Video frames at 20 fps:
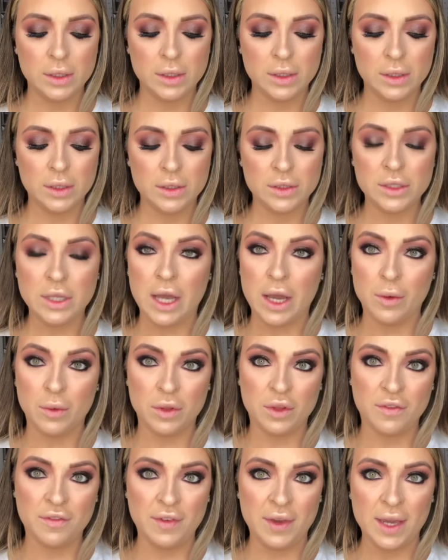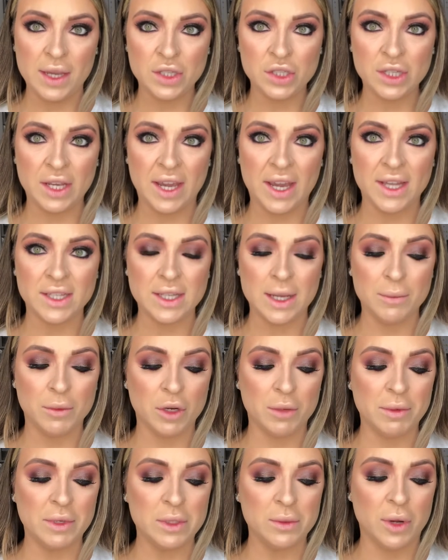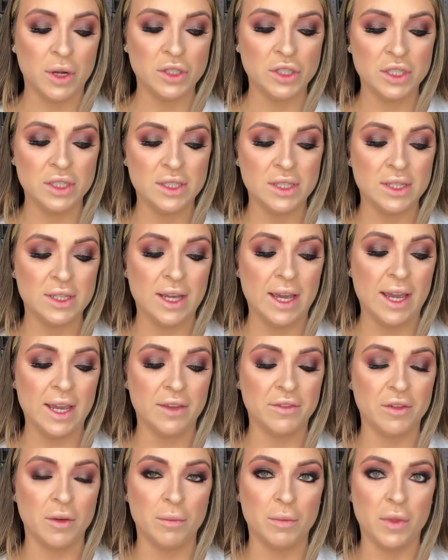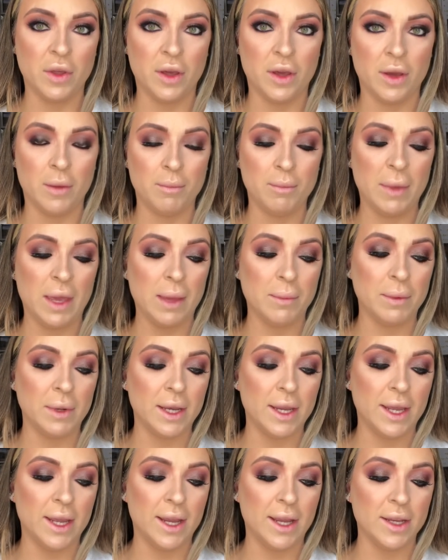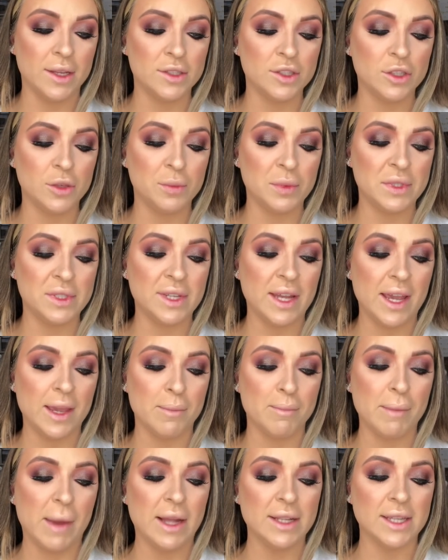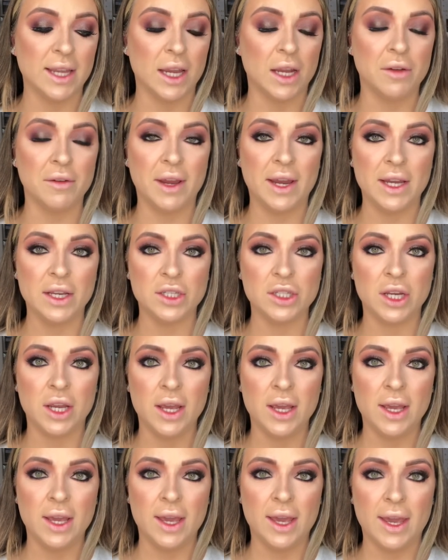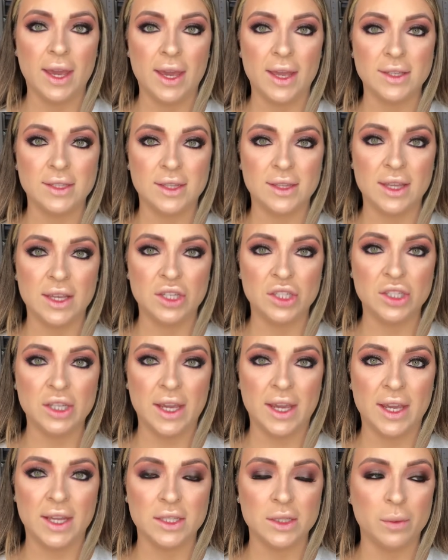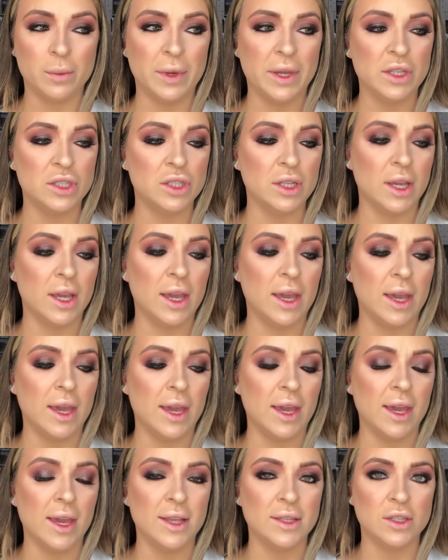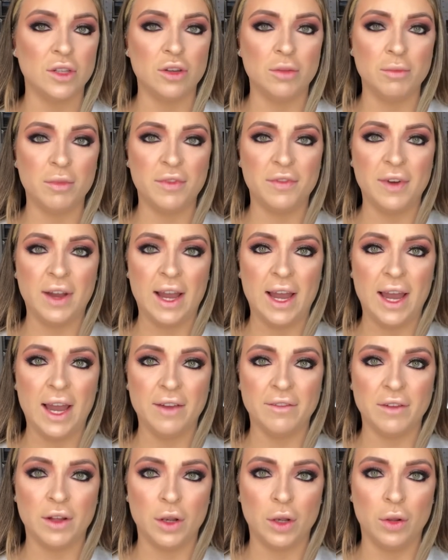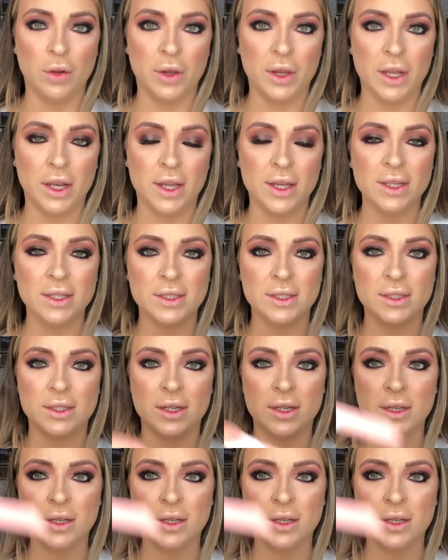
So the first shade I'm going to be swatching today from the Maybelline Superstay Matte Ink range is this shade, which is number 5, Loyalist.